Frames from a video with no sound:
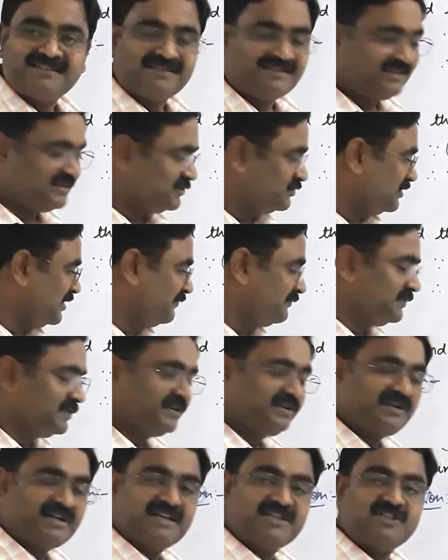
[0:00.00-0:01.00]
So after
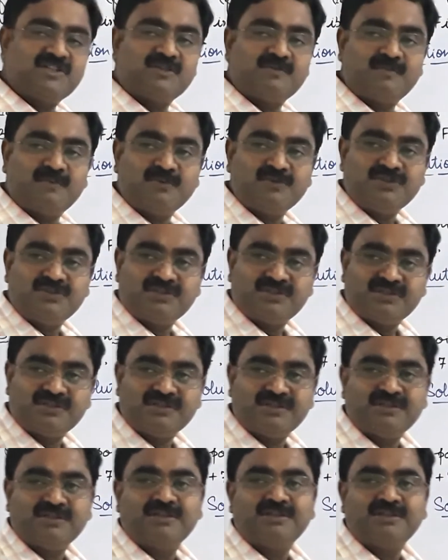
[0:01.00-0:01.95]
transpose,